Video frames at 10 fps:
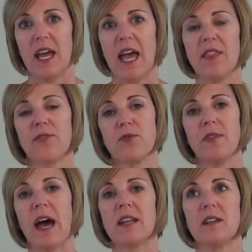And through
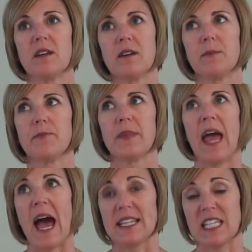that,
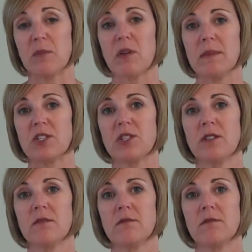asking permission